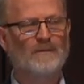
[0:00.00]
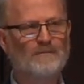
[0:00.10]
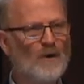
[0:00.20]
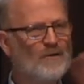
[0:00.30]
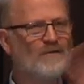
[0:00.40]

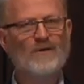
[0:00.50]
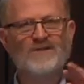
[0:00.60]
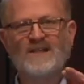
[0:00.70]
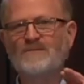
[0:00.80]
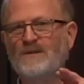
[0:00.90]
But both of
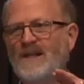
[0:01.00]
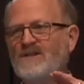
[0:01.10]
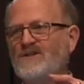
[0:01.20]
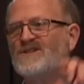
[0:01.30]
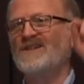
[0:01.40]
those
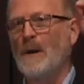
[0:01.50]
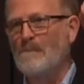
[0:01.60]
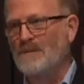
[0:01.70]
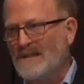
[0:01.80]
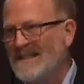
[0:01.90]
explanations
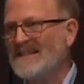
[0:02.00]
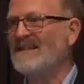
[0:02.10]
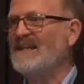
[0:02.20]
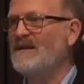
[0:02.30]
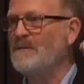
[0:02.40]

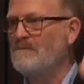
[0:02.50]
completely